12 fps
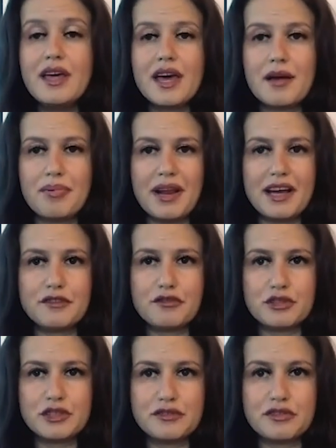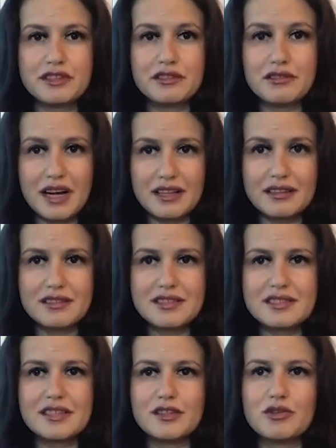applying for different
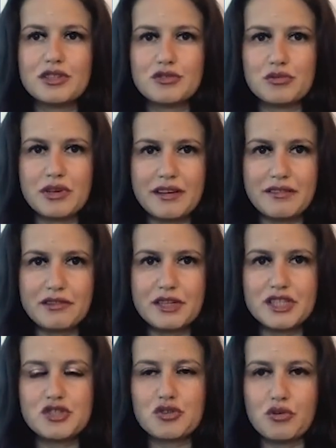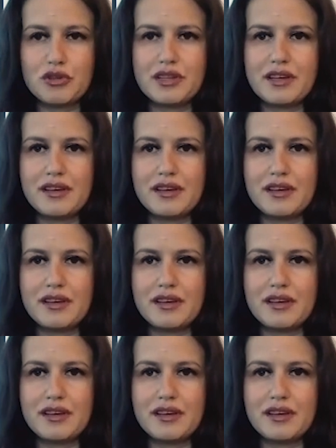grants in order to leverage on